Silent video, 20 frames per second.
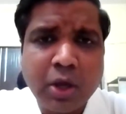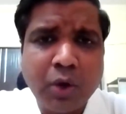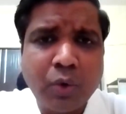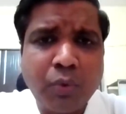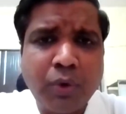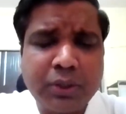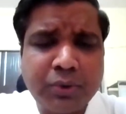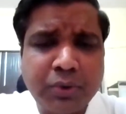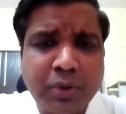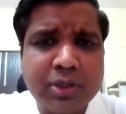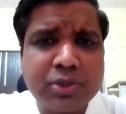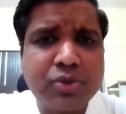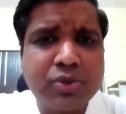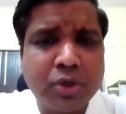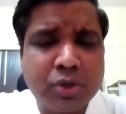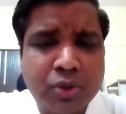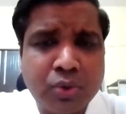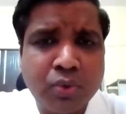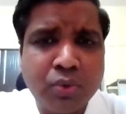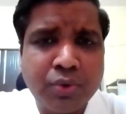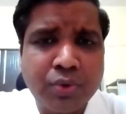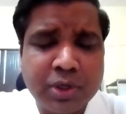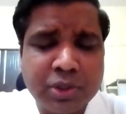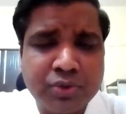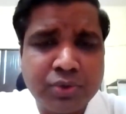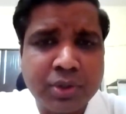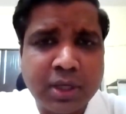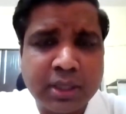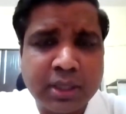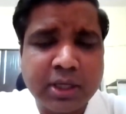What we also do is
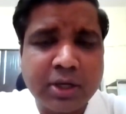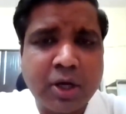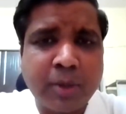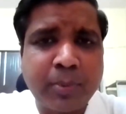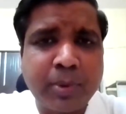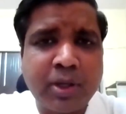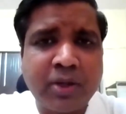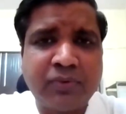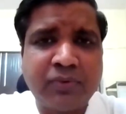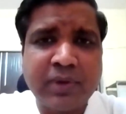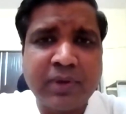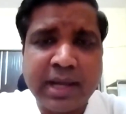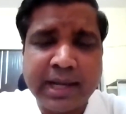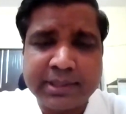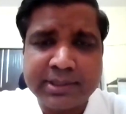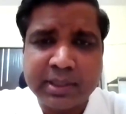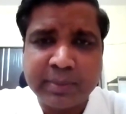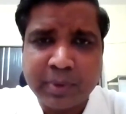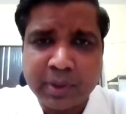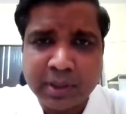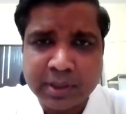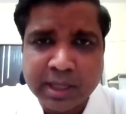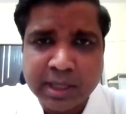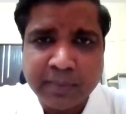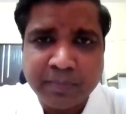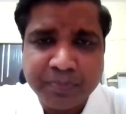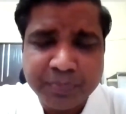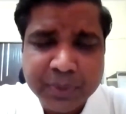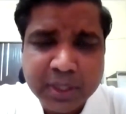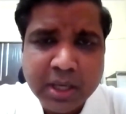we run a couple of flagship
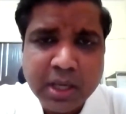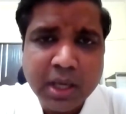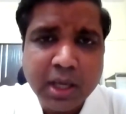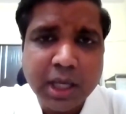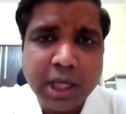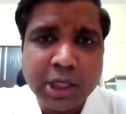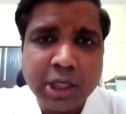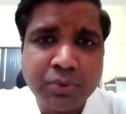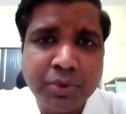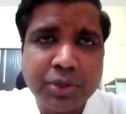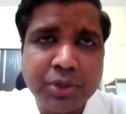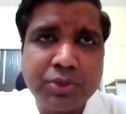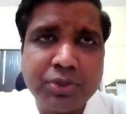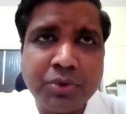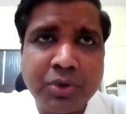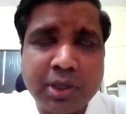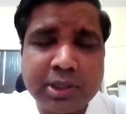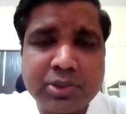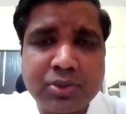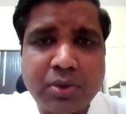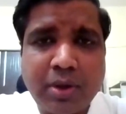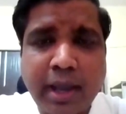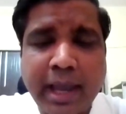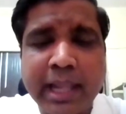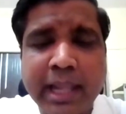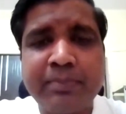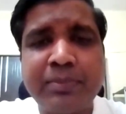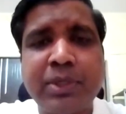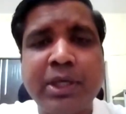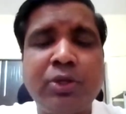programs in which you also
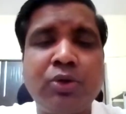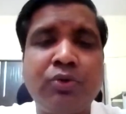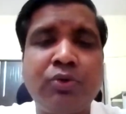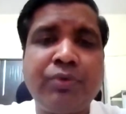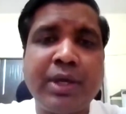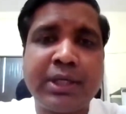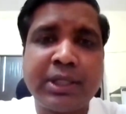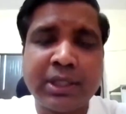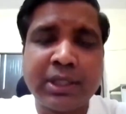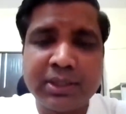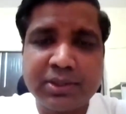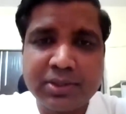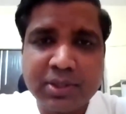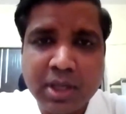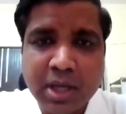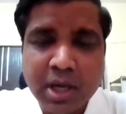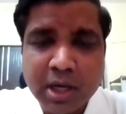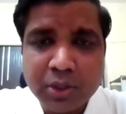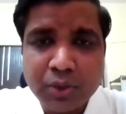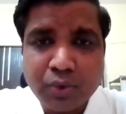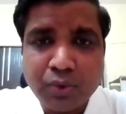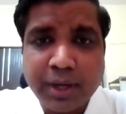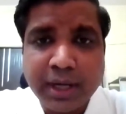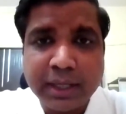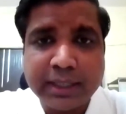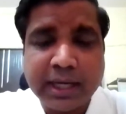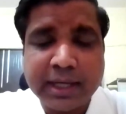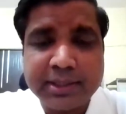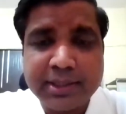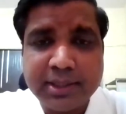help the innovators to
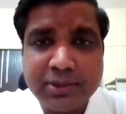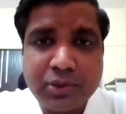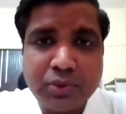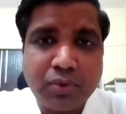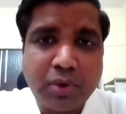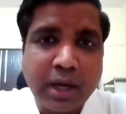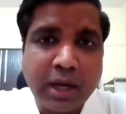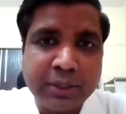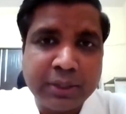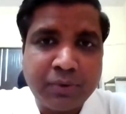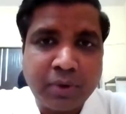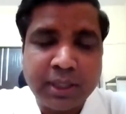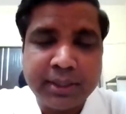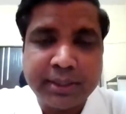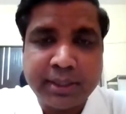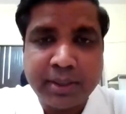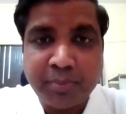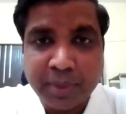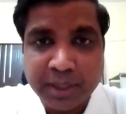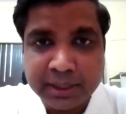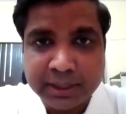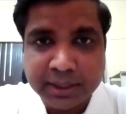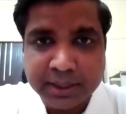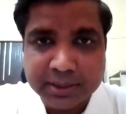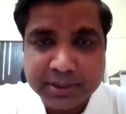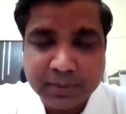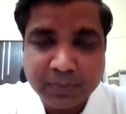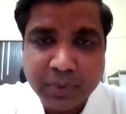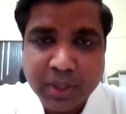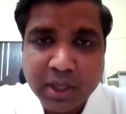get access to high quality
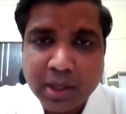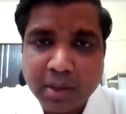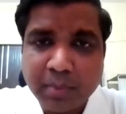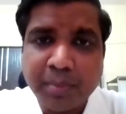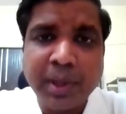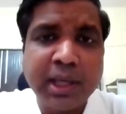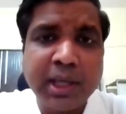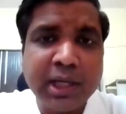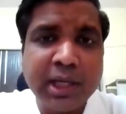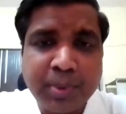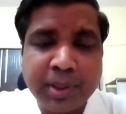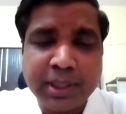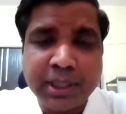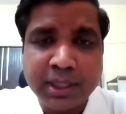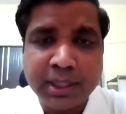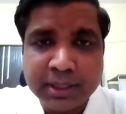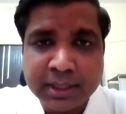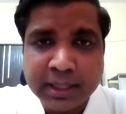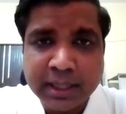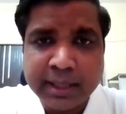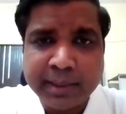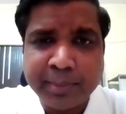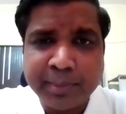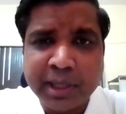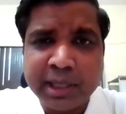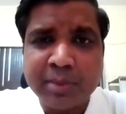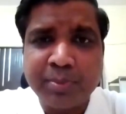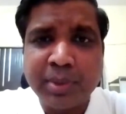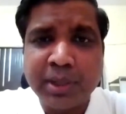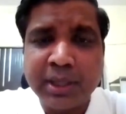mentors, may it be in India,
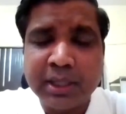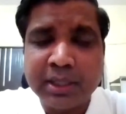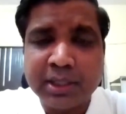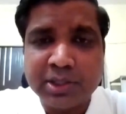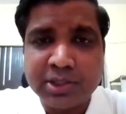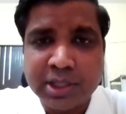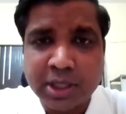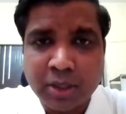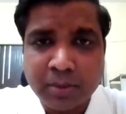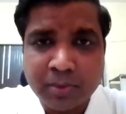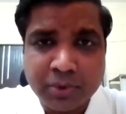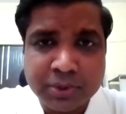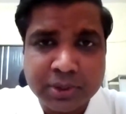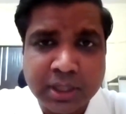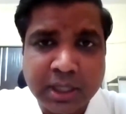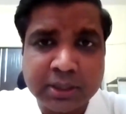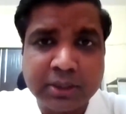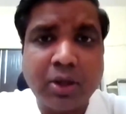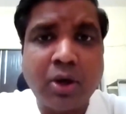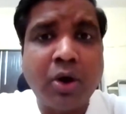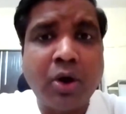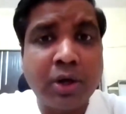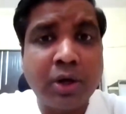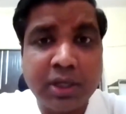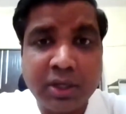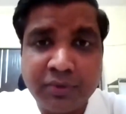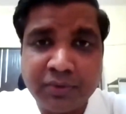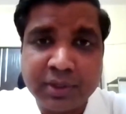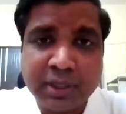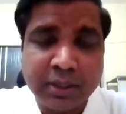may it be in the state of Gujarat or
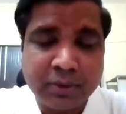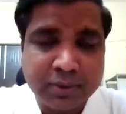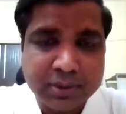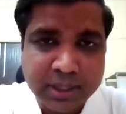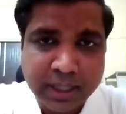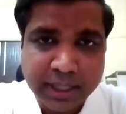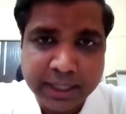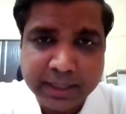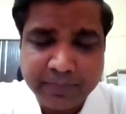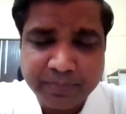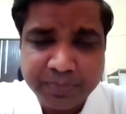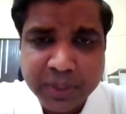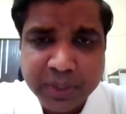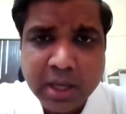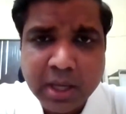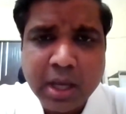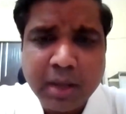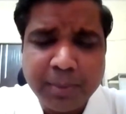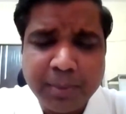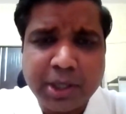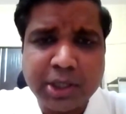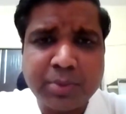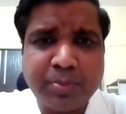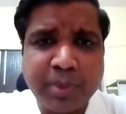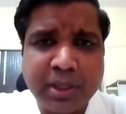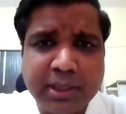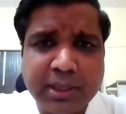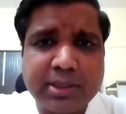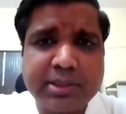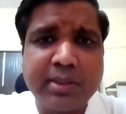even outside. Because
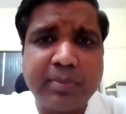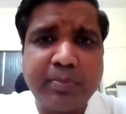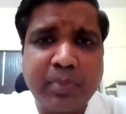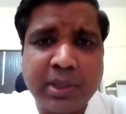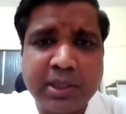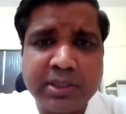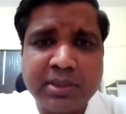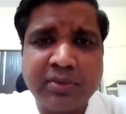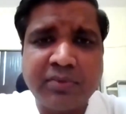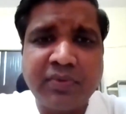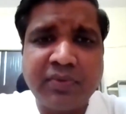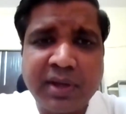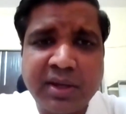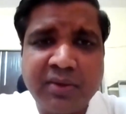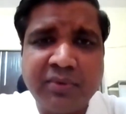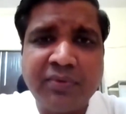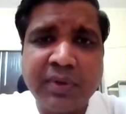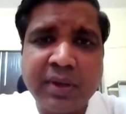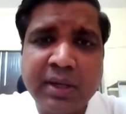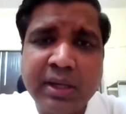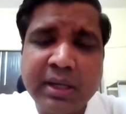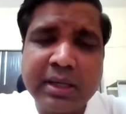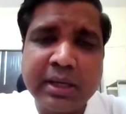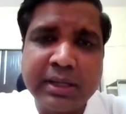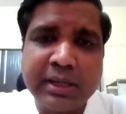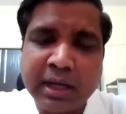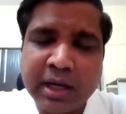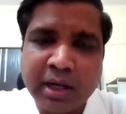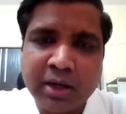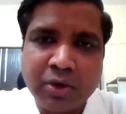mentorship plays a very, very
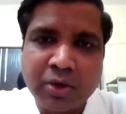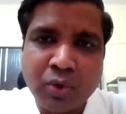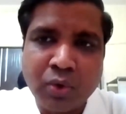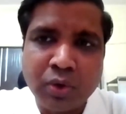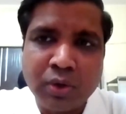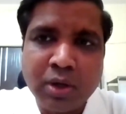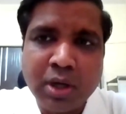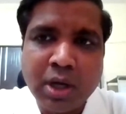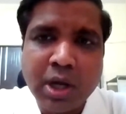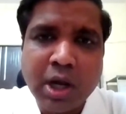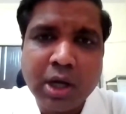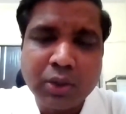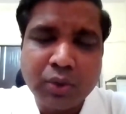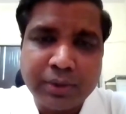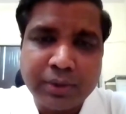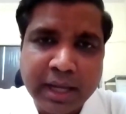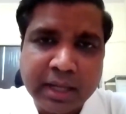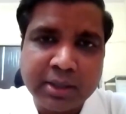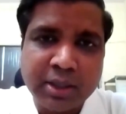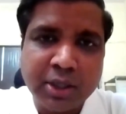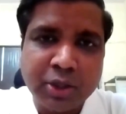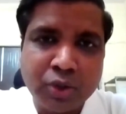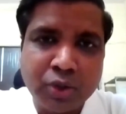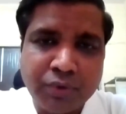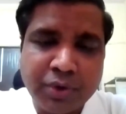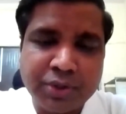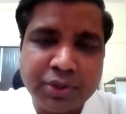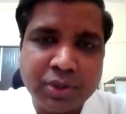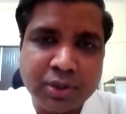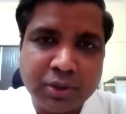critical role to take the
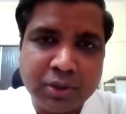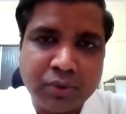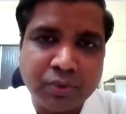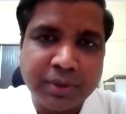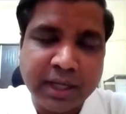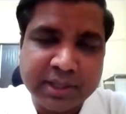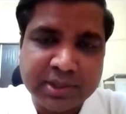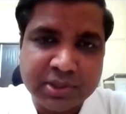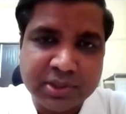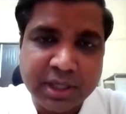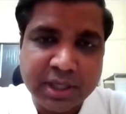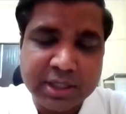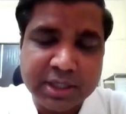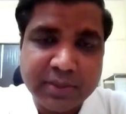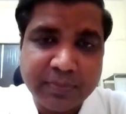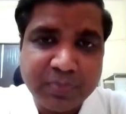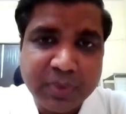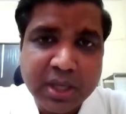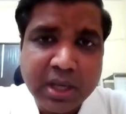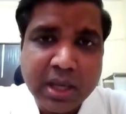innovation to next stage.